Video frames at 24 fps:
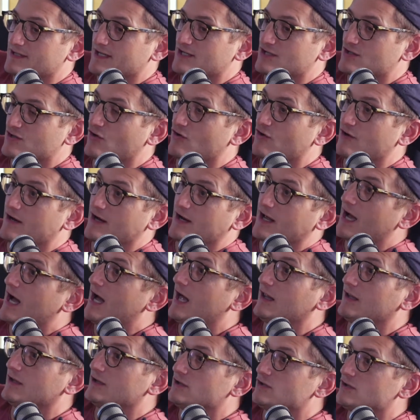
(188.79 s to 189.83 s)
I started in
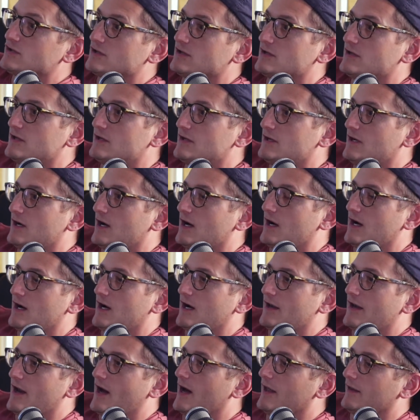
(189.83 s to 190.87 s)
college,
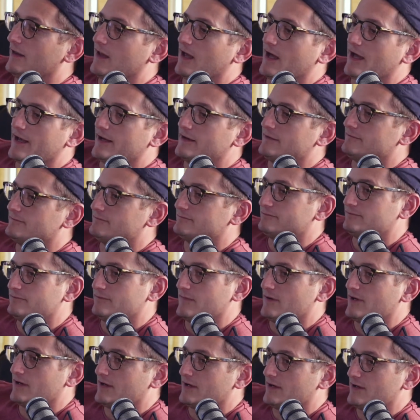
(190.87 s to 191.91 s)
an online
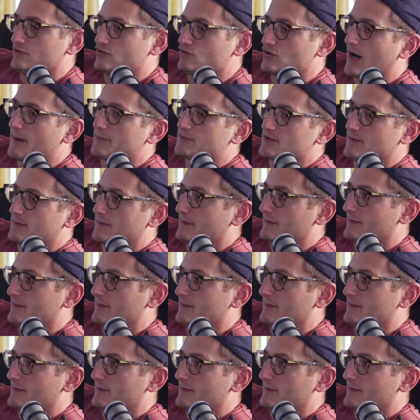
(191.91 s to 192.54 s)
drop shipping